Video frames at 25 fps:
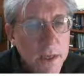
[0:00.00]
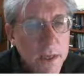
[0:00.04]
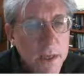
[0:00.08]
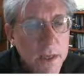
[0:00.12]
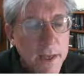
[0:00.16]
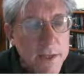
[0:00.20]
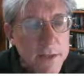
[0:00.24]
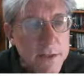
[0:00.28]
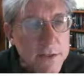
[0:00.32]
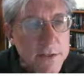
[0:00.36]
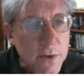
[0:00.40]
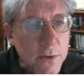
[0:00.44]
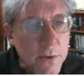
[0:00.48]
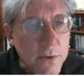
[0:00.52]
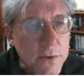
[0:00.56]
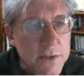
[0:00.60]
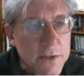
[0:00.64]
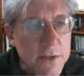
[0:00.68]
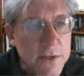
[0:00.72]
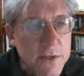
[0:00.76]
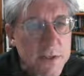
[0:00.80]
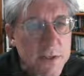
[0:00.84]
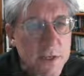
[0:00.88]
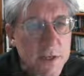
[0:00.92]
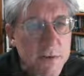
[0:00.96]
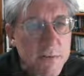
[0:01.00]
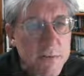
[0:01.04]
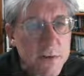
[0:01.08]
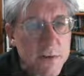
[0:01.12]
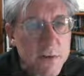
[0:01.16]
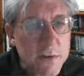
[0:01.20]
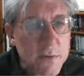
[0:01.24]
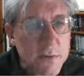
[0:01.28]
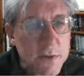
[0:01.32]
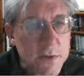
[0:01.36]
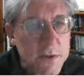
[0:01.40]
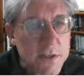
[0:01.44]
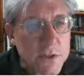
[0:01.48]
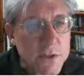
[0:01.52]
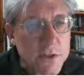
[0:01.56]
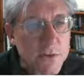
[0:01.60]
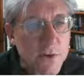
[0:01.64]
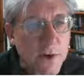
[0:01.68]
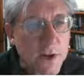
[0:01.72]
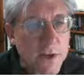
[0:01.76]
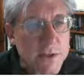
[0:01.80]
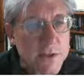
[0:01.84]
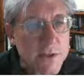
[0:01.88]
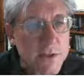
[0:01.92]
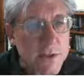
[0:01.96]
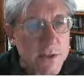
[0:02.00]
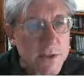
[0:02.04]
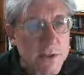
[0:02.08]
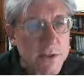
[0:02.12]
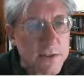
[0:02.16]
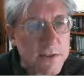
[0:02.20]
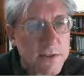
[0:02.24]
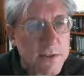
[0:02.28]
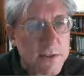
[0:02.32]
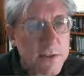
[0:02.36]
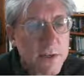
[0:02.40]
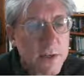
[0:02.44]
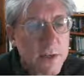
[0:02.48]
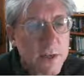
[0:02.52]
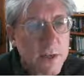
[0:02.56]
And so this is giving you the stresses